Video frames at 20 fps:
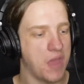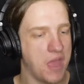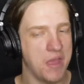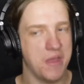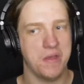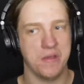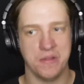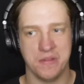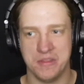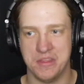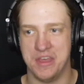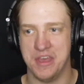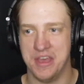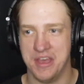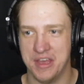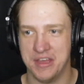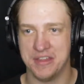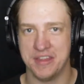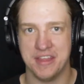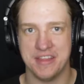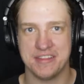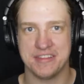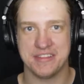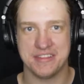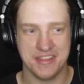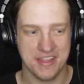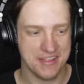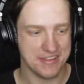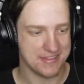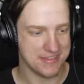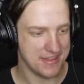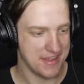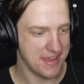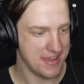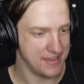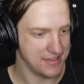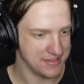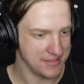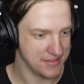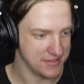Hell yeah, that's
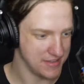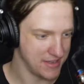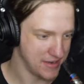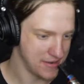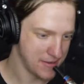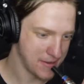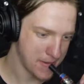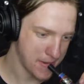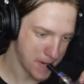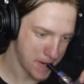nice. Hold on.